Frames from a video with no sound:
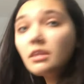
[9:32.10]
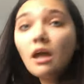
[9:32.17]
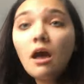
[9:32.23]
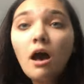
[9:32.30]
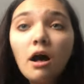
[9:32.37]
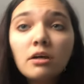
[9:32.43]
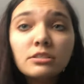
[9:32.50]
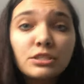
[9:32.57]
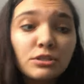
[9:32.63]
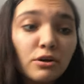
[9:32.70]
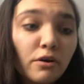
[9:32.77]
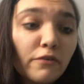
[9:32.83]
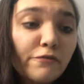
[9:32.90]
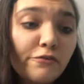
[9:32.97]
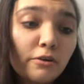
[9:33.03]

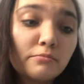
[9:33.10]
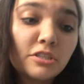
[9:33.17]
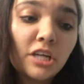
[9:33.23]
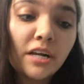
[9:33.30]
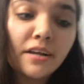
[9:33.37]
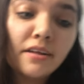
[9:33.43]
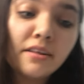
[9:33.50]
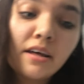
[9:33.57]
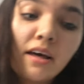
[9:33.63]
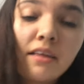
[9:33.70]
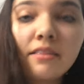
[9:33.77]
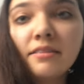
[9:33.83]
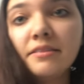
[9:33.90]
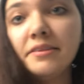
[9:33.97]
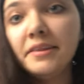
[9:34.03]
also from Janina
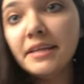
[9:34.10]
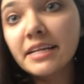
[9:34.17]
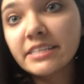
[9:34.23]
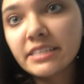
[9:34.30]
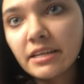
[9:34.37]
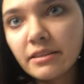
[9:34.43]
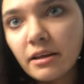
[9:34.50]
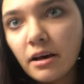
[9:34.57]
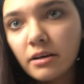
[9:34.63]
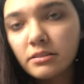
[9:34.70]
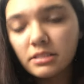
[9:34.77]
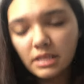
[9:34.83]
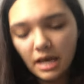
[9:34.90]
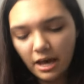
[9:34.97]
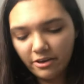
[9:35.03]
Knits and Knots,
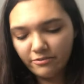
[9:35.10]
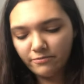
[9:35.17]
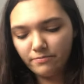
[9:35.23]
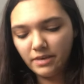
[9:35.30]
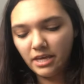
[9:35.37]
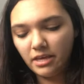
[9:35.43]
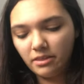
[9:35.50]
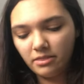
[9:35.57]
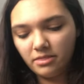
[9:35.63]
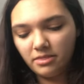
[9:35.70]
I've made